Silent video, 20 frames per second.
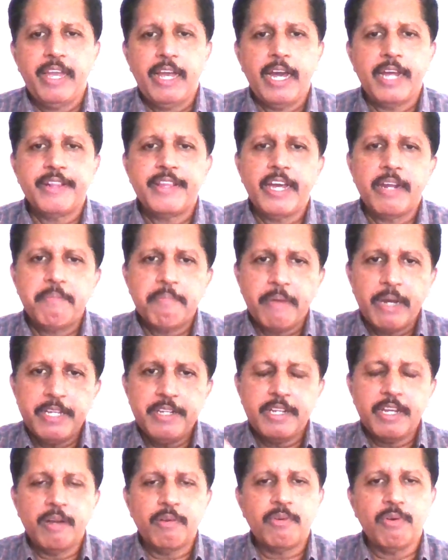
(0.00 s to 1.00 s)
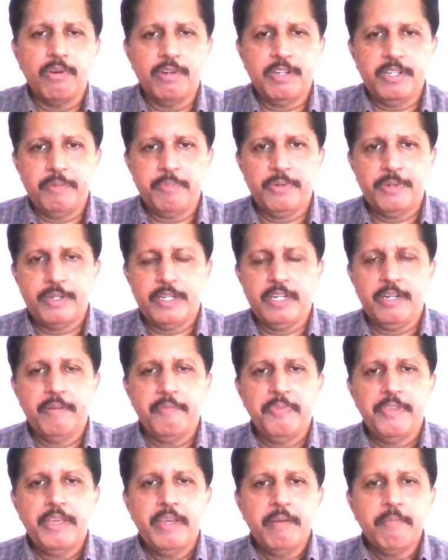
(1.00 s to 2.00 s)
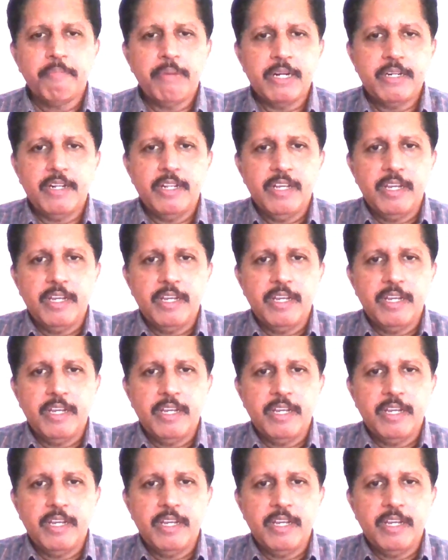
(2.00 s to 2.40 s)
and that might have contributed. But